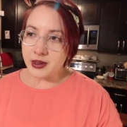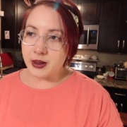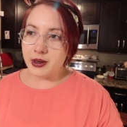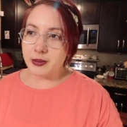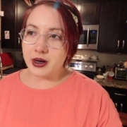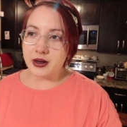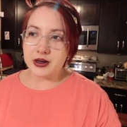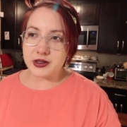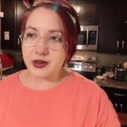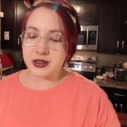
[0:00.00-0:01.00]
I mean, I'm not going
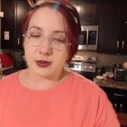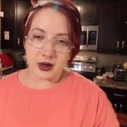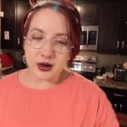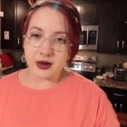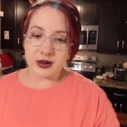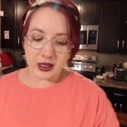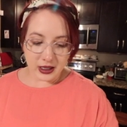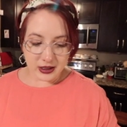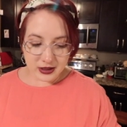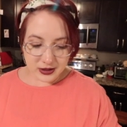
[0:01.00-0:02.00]
to do it tomorrow. Like
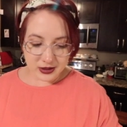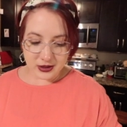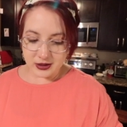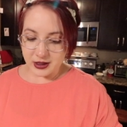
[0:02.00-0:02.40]
I didn't do it,